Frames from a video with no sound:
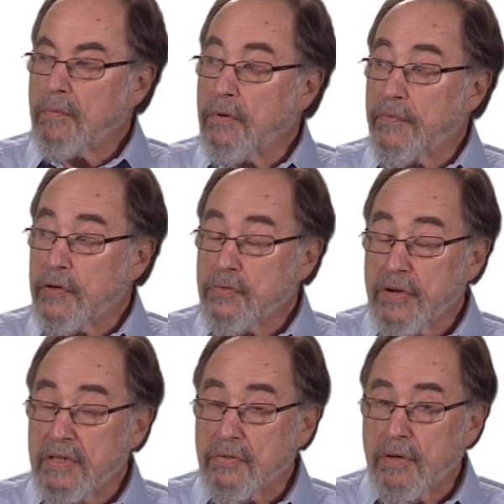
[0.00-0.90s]
reverse
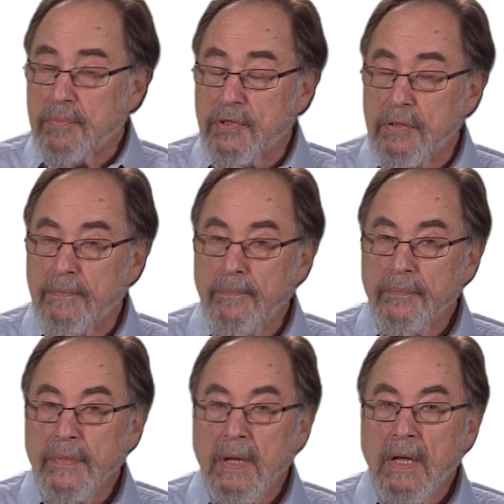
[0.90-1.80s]
transcription
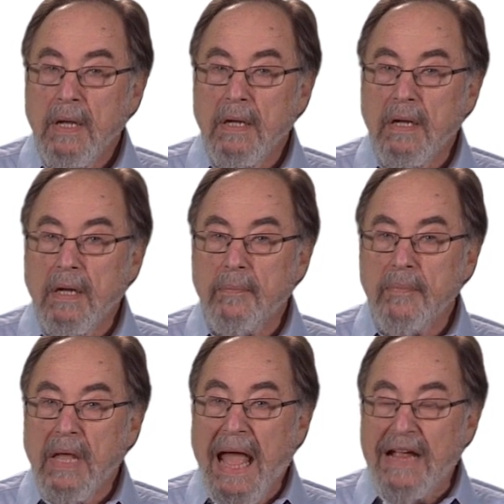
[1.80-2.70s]
uh,
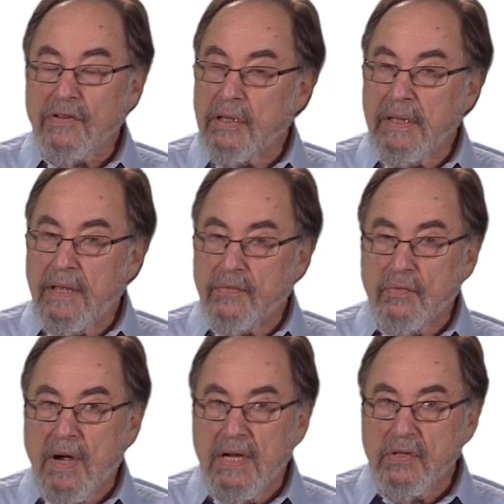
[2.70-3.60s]
actually gives
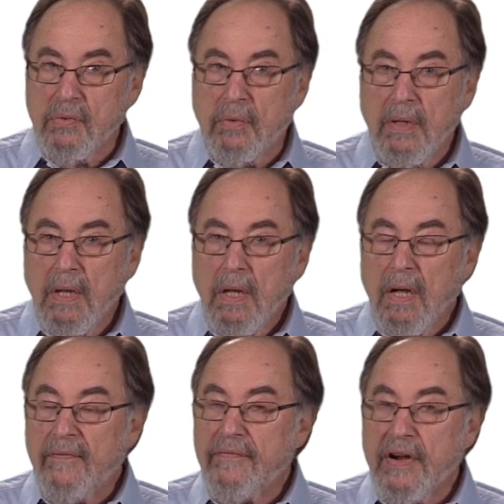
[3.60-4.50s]
rise to
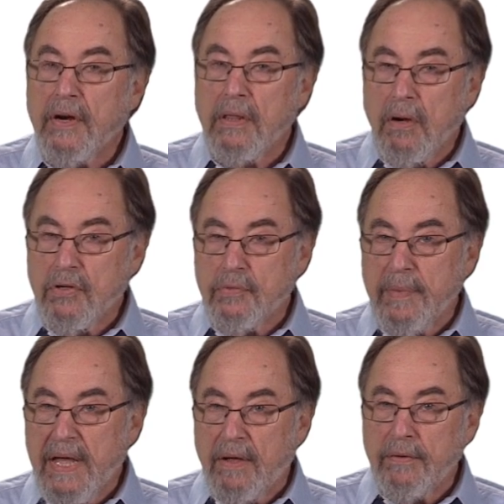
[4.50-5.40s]
a very large
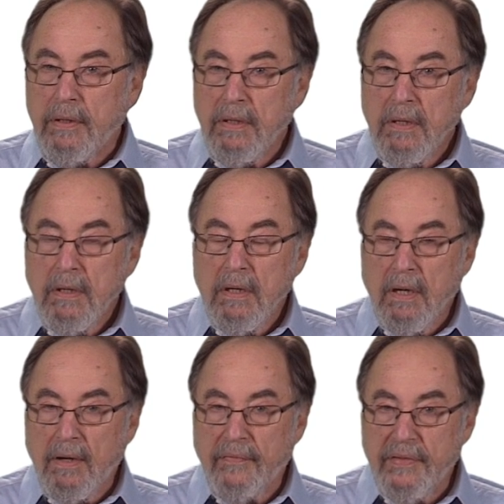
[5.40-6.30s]
amount
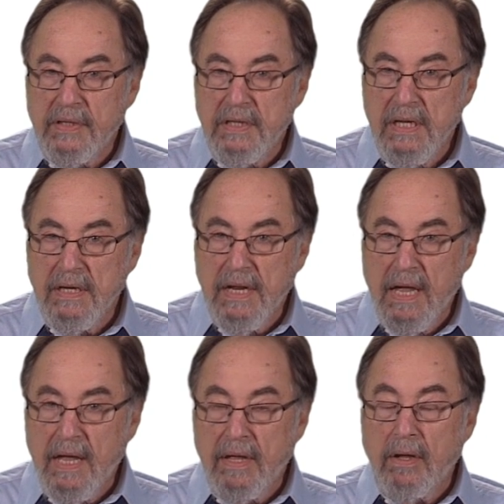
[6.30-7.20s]
of the
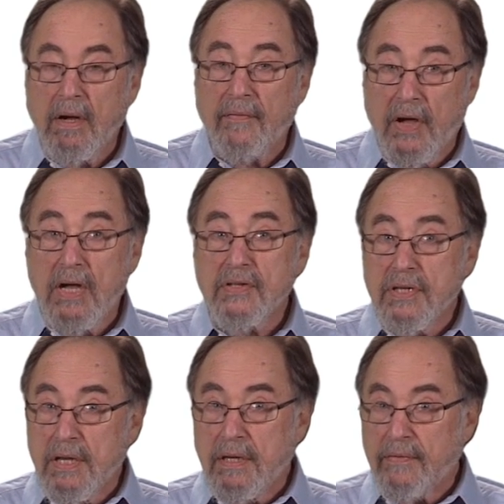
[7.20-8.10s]
DNA of
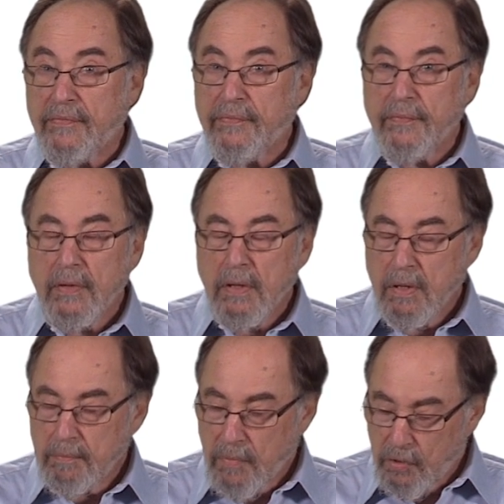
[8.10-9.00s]
us and of
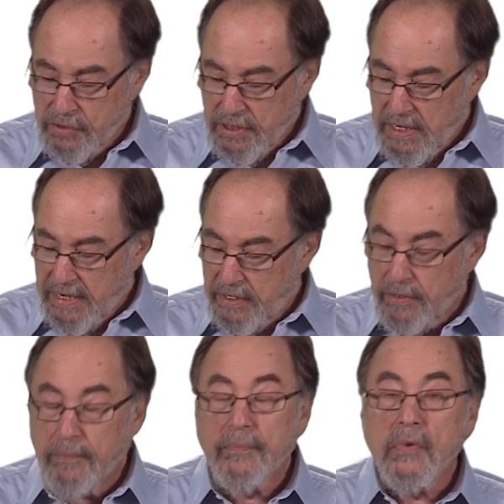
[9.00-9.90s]
most
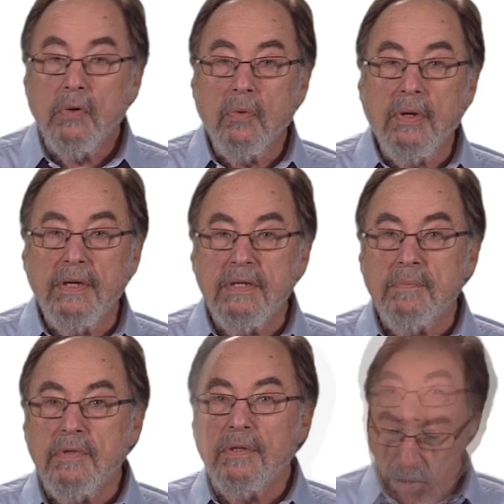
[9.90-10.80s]
higher
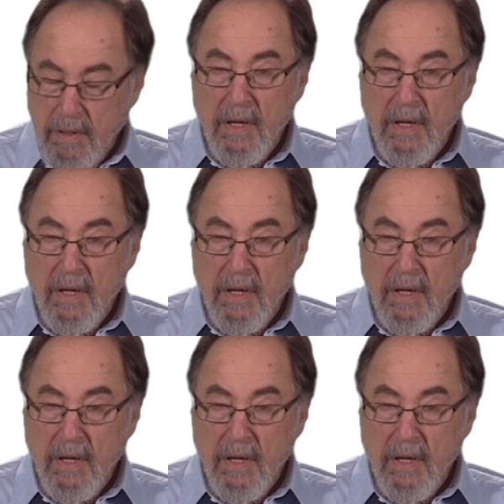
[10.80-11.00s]
organisms.